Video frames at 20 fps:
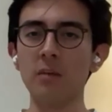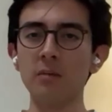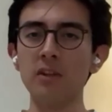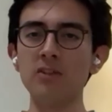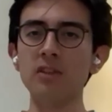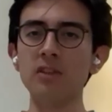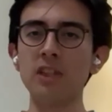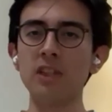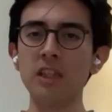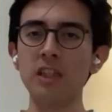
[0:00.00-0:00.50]

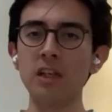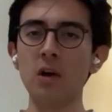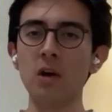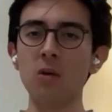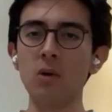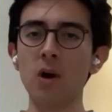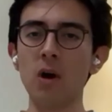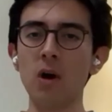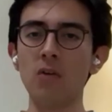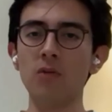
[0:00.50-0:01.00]
I'm the C E
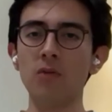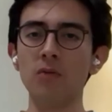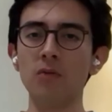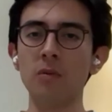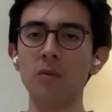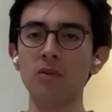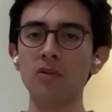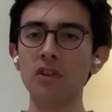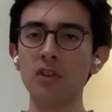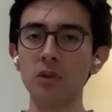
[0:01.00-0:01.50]
O
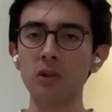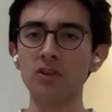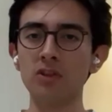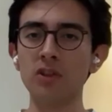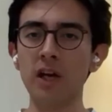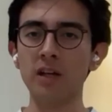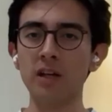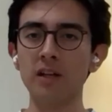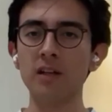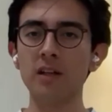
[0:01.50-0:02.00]
of
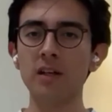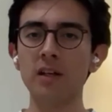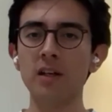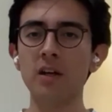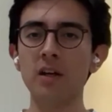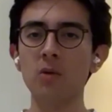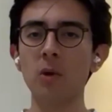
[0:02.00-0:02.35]
Particula Tech.